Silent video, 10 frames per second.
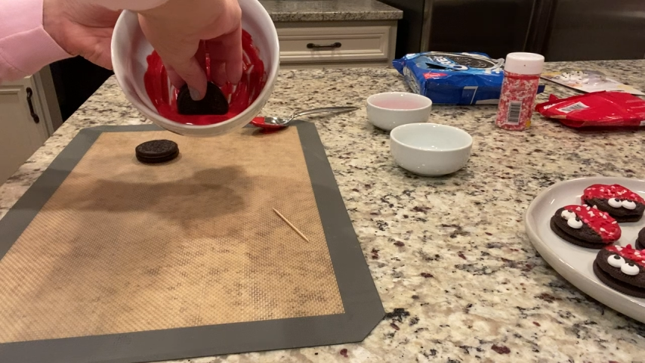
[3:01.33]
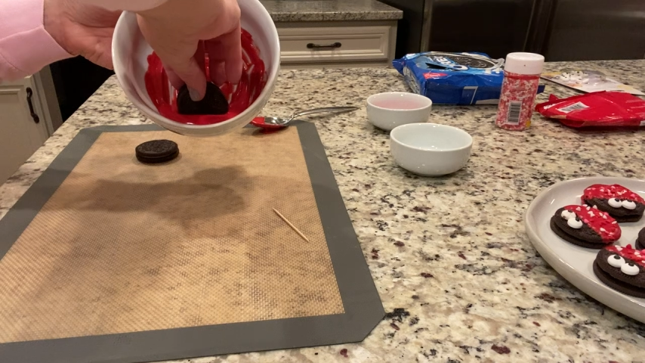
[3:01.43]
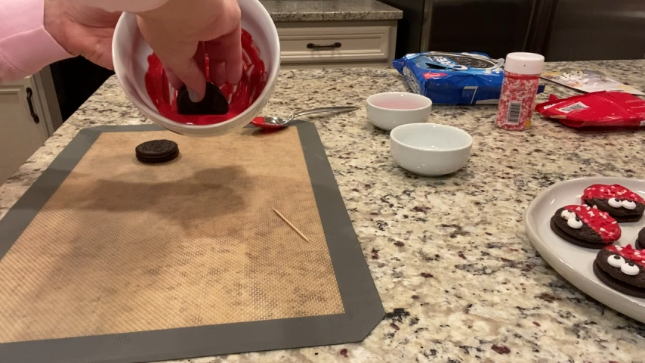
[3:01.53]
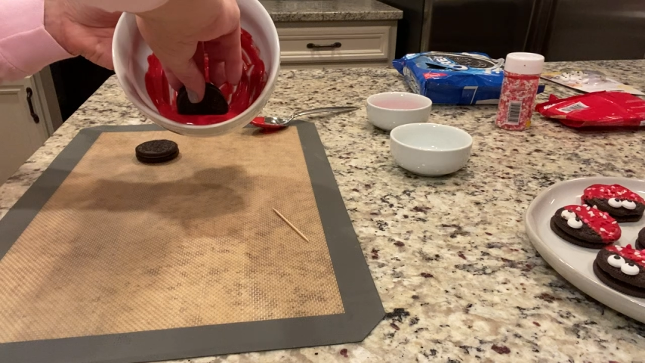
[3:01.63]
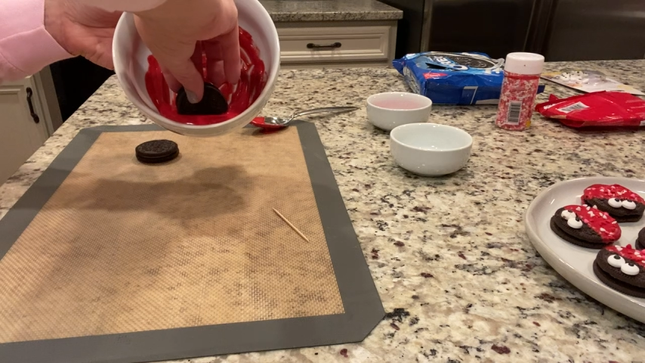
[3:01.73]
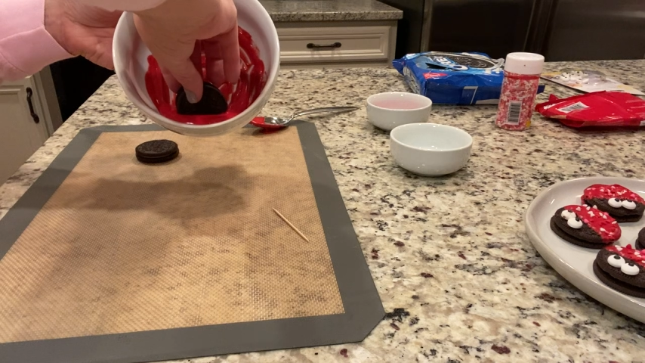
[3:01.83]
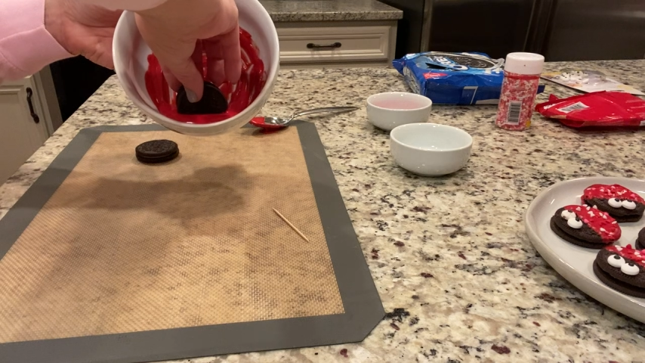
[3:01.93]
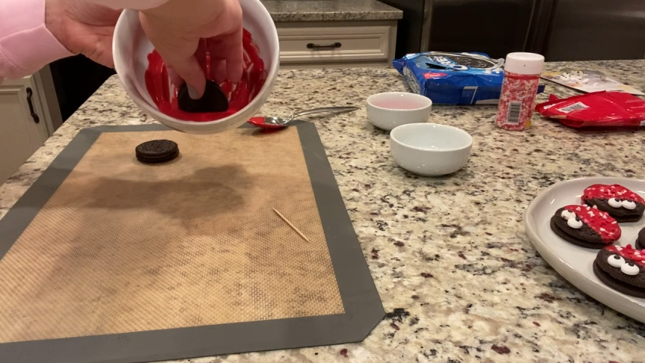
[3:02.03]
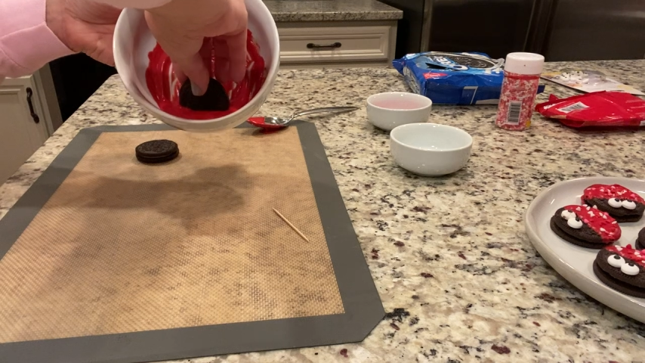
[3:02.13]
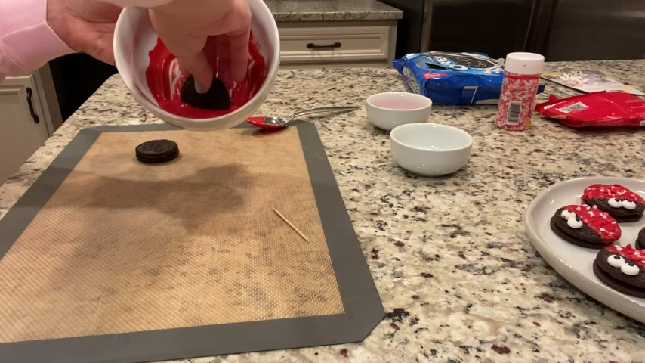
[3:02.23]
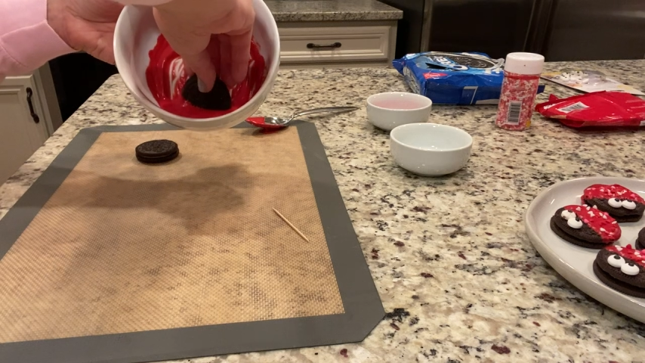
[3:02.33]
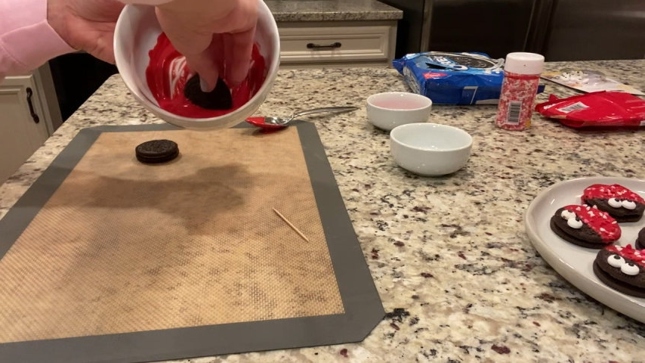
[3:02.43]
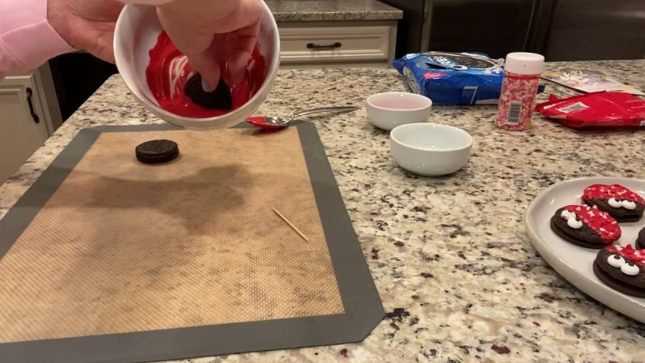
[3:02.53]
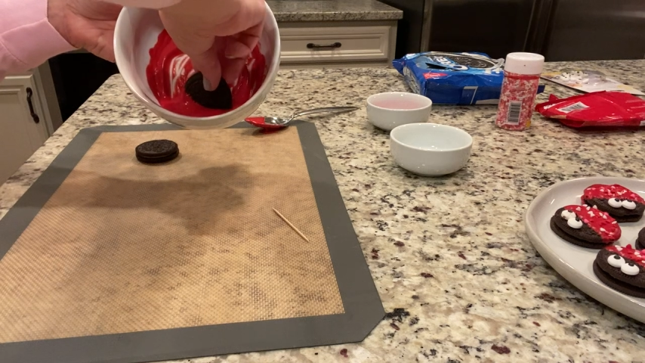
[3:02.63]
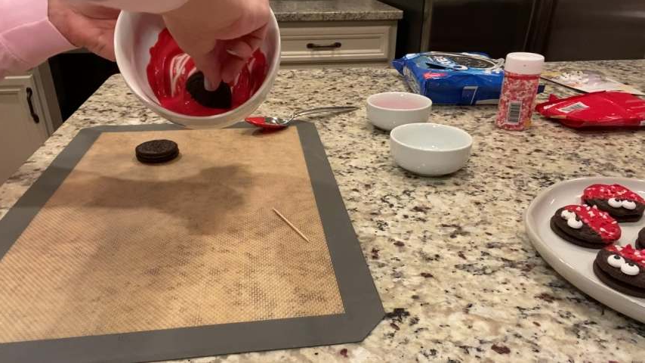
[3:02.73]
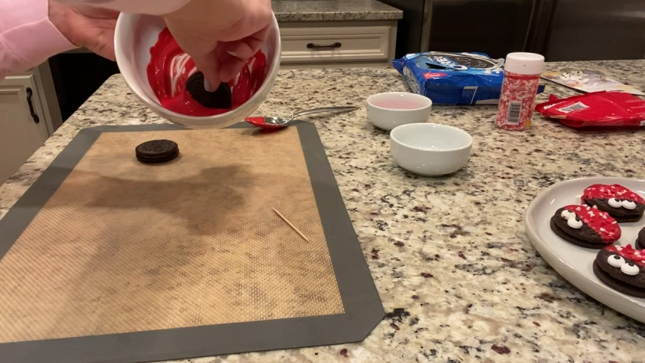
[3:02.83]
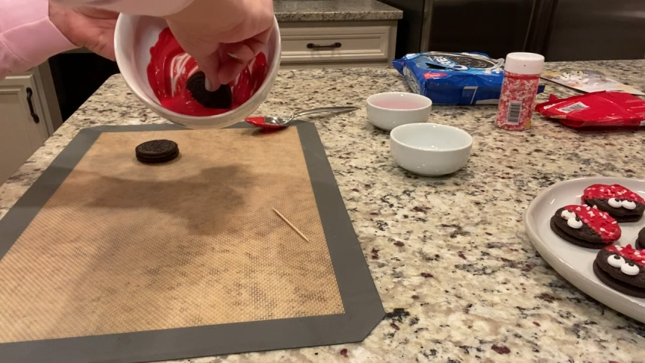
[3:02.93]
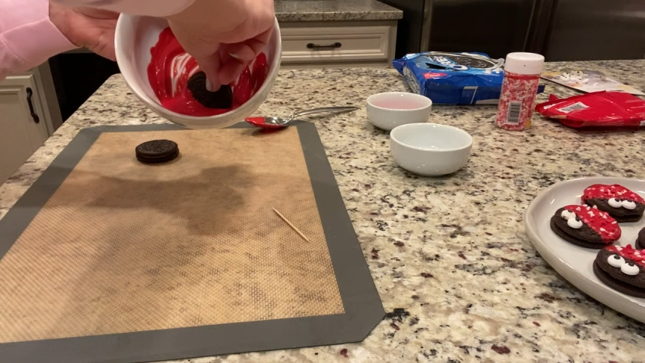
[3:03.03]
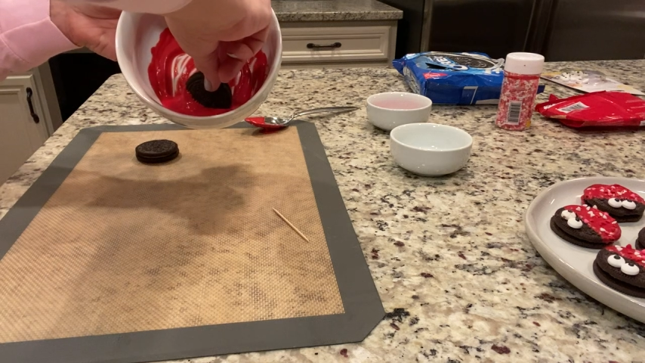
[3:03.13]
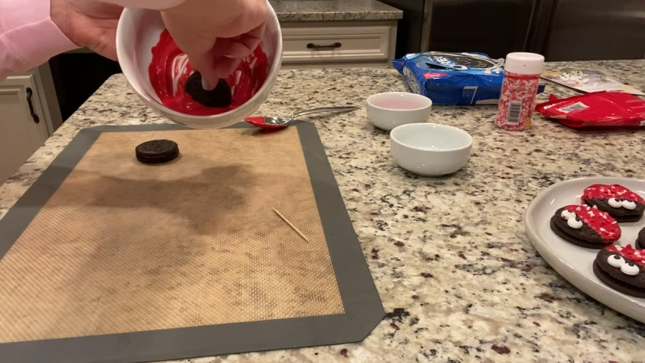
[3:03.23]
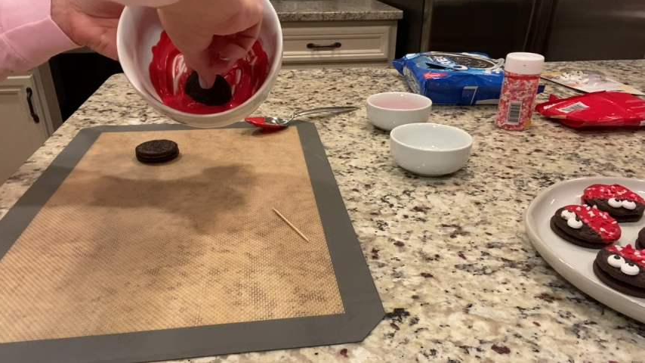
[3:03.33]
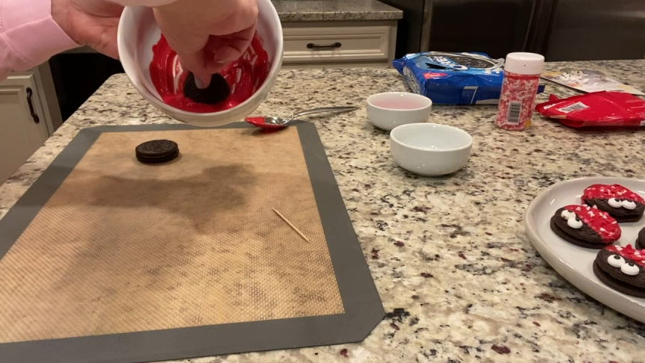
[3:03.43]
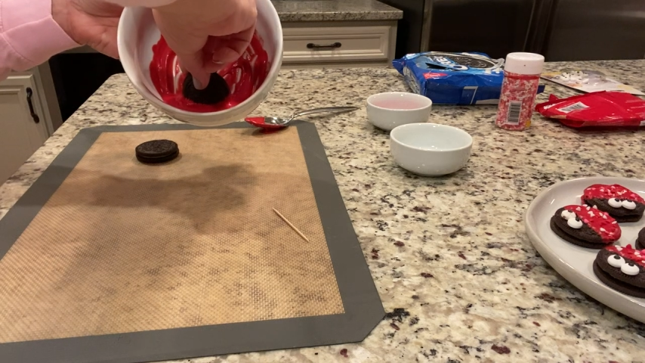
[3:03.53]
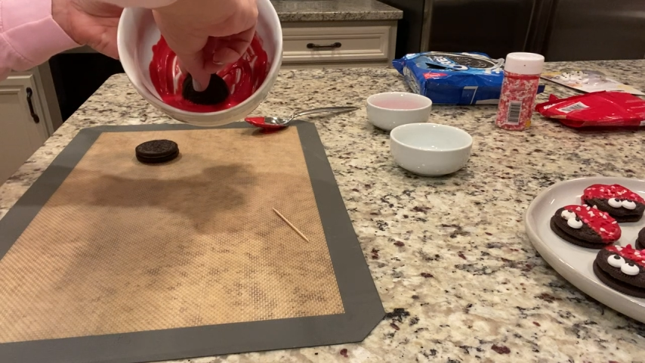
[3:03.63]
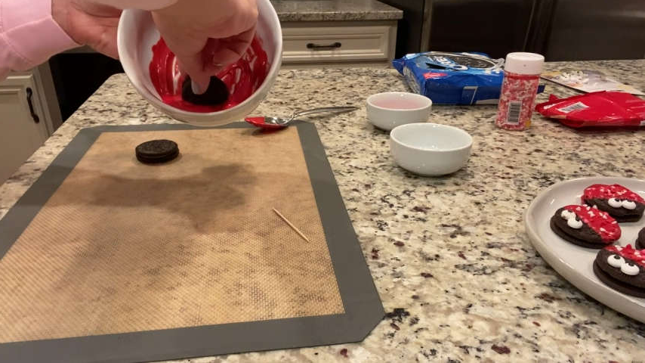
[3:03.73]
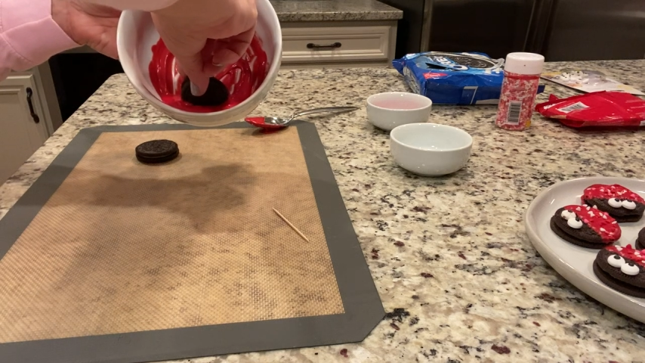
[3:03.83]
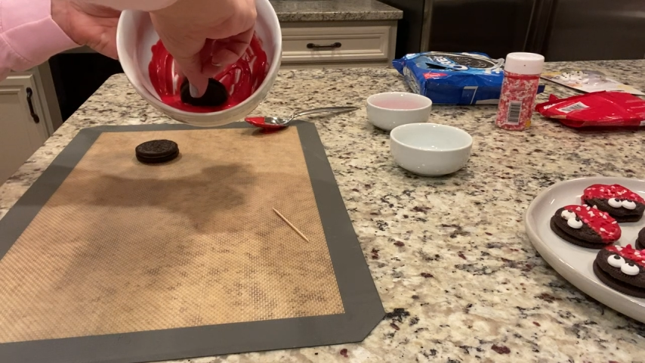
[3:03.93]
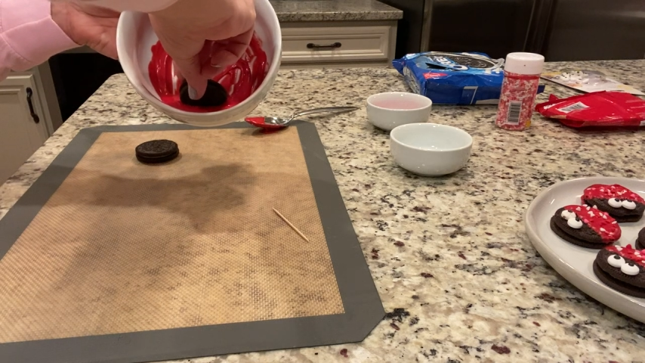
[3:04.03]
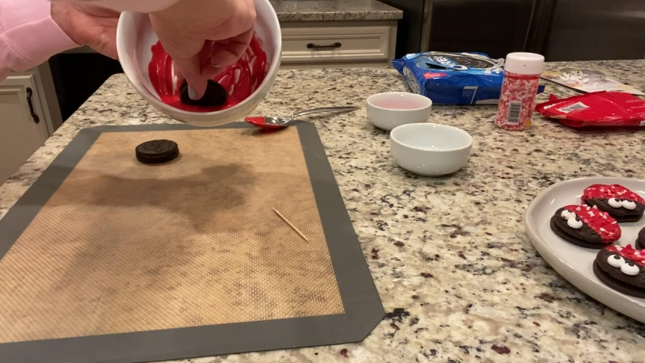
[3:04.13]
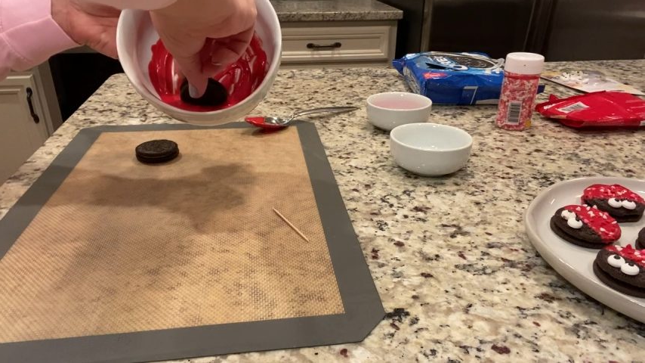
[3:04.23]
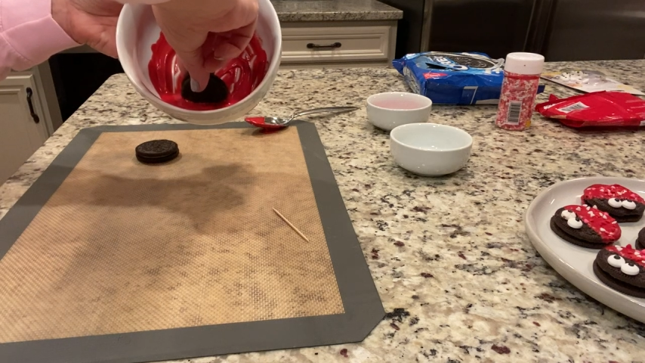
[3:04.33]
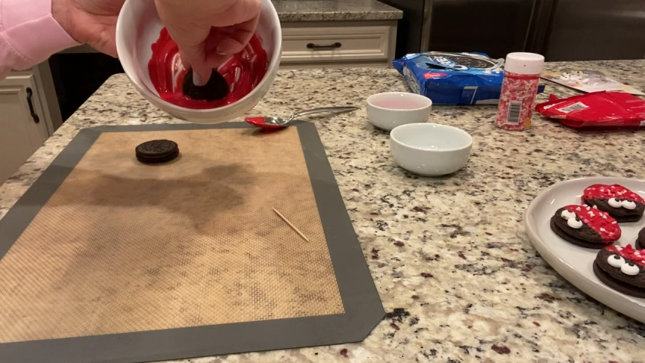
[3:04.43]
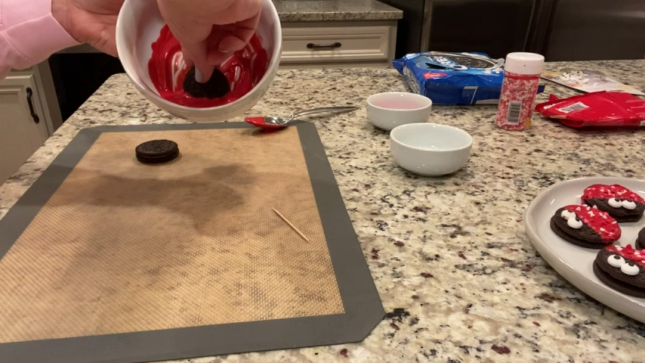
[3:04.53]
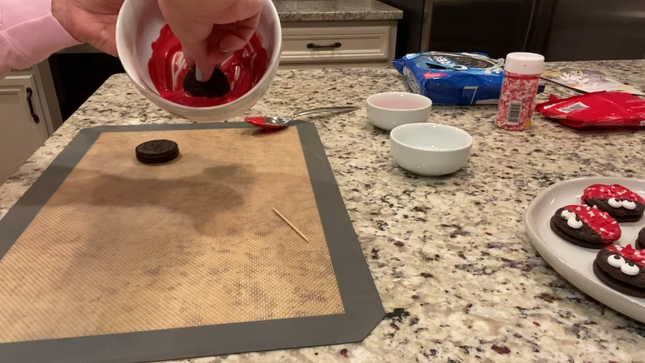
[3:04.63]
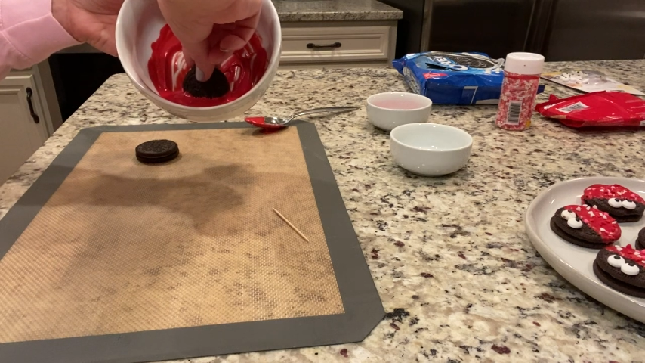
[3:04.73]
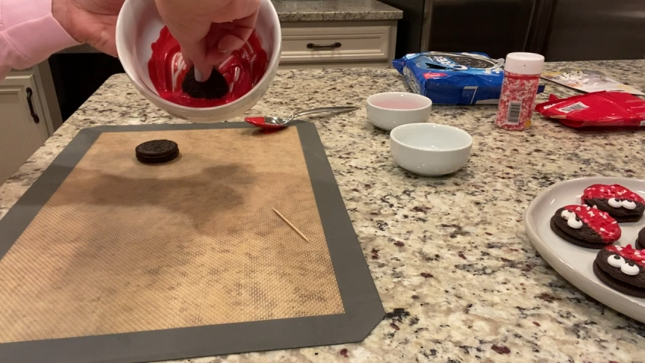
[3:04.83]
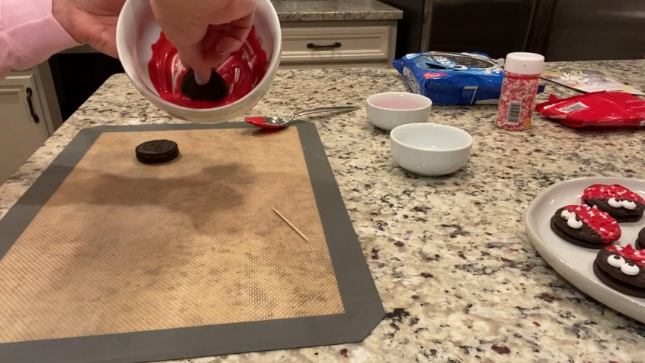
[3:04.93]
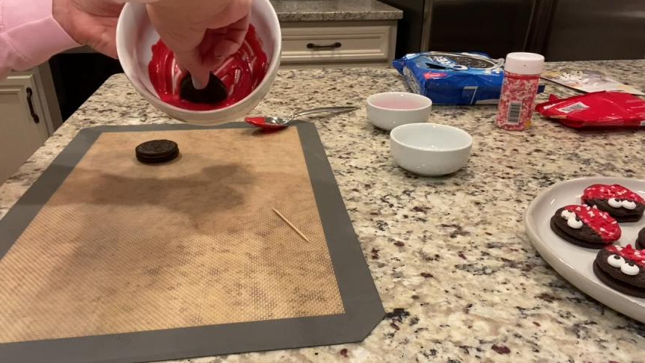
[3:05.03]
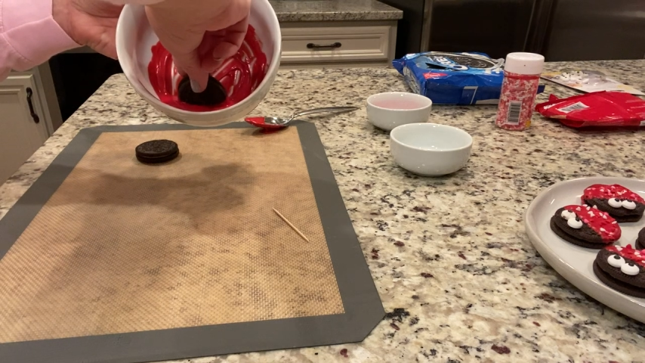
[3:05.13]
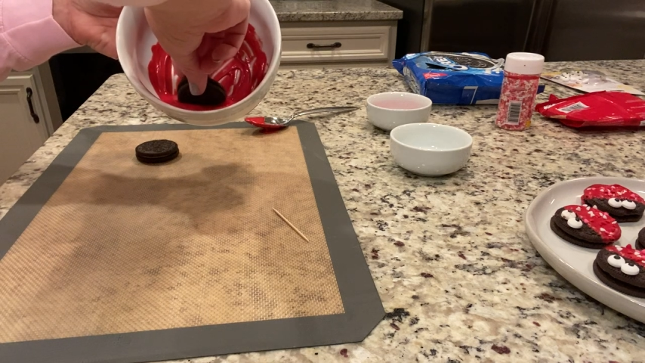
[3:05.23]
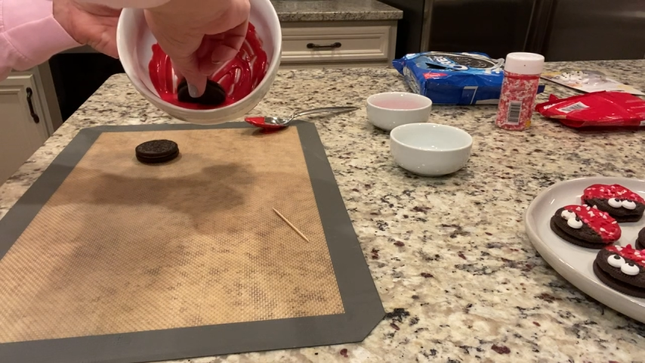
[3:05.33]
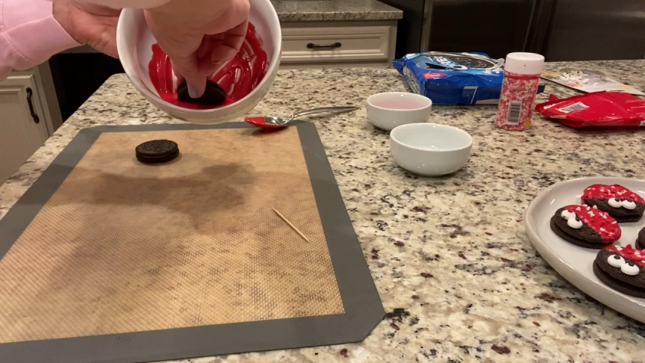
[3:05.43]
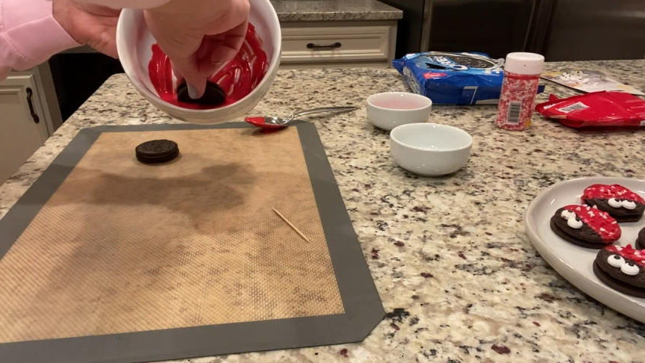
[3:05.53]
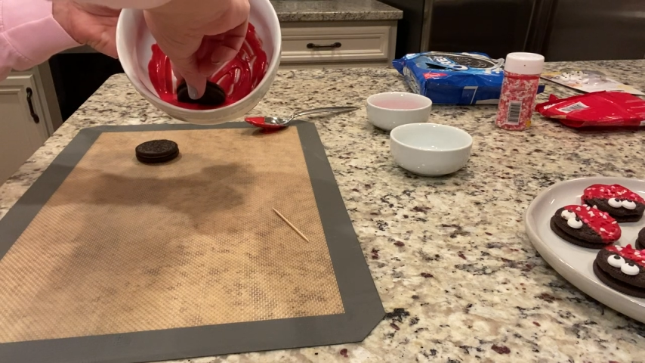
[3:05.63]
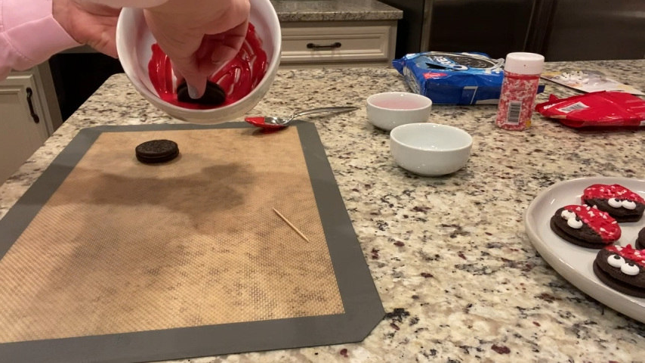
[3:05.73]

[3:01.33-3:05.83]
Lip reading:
(no speaker visible)